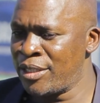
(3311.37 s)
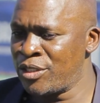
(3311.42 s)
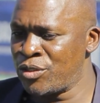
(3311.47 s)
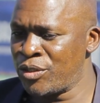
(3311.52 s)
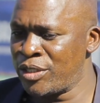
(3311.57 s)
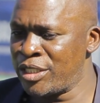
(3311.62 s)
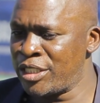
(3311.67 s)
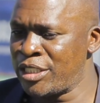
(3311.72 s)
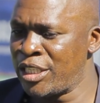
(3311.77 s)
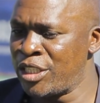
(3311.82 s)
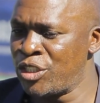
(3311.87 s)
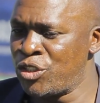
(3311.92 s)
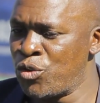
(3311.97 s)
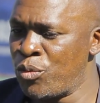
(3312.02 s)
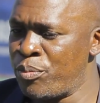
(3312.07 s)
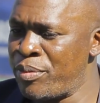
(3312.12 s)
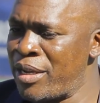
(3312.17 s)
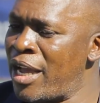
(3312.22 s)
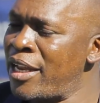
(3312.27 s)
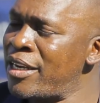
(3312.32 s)
So they said,
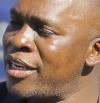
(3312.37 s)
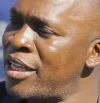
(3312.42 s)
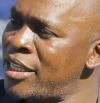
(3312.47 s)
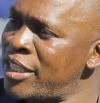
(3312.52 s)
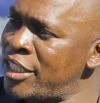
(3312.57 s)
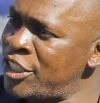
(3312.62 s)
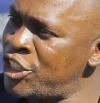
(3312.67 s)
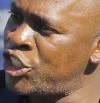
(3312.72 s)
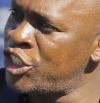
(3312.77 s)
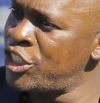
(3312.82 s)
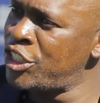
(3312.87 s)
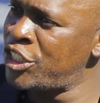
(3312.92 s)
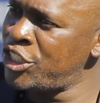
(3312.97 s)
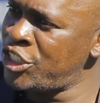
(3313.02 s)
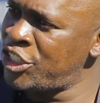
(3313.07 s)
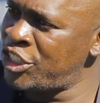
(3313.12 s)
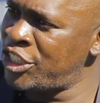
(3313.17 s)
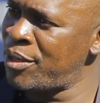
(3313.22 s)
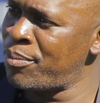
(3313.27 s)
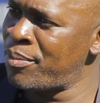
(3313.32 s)
you'll be under
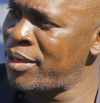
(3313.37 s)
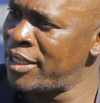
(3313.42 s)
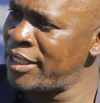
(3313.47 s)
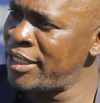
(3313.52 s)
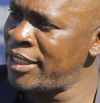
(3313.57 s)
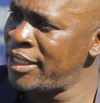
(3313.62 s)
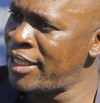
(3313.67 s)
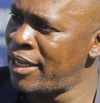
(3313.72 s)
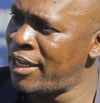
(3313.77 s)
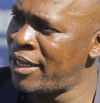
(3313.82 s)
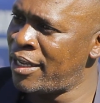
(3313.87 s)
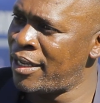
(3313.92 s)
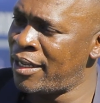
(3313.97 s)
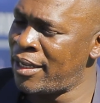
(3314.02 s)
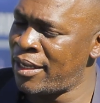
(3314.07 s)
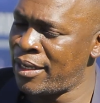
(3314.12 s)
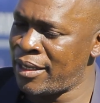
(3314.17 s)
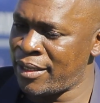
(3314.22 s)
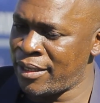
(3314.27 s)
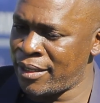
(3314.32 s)
this German
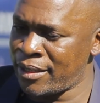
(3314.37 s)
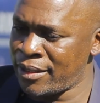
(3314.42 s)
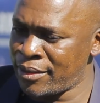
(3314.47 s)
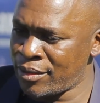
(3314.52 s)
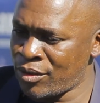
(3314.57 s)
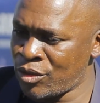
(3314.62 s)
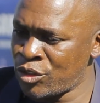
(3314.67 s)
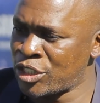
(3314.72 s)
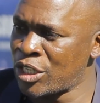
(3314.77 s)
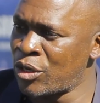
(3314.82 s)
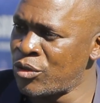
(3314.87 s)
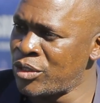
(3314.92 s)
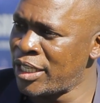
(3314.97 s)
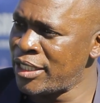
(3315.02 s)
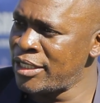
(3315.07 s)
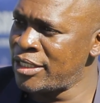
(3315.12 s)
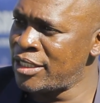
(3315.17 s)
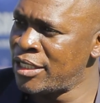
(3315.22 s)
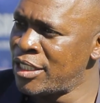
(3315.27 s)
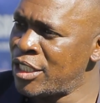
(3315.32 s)

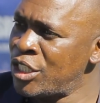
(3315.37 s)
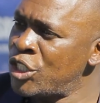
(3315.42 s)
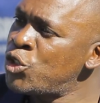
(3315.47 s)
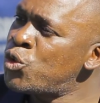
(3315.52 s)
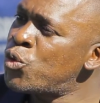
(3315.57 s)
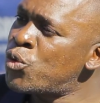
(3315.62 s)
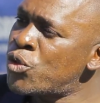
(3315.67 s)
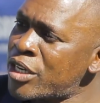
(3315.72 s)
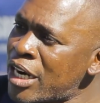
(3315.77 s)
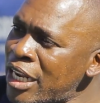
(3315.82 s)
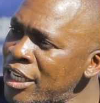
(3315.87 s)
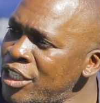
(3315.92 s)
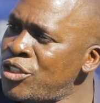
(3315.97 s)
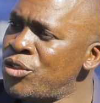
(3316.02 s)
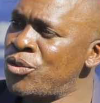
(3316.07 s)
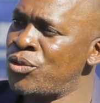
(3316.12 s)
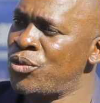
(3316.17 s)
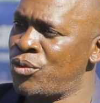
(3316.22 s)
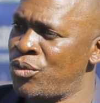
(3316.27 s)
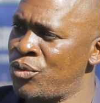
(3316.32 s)
consultant to run
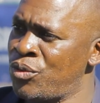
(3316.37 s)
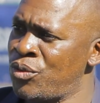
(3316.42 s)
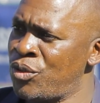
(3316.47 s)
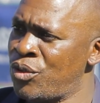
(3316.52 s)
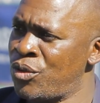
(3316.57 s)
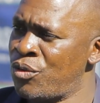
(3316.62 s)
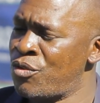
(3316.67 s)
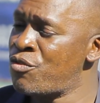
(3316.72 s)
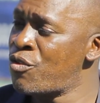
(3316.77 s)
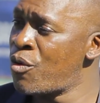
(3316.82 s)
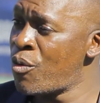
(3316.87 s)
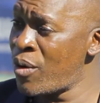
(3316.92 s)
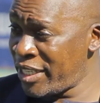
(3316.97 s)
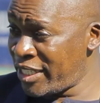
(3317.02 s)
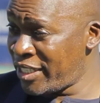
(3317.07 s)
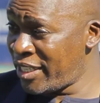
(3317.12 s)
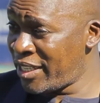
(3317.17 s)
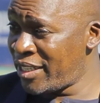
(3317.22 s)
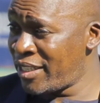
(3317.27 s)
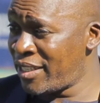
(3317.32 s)
you for
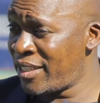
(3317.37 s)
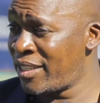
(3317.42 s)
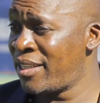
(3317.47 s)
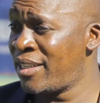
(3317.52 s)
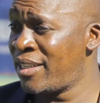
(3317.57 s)
1 year,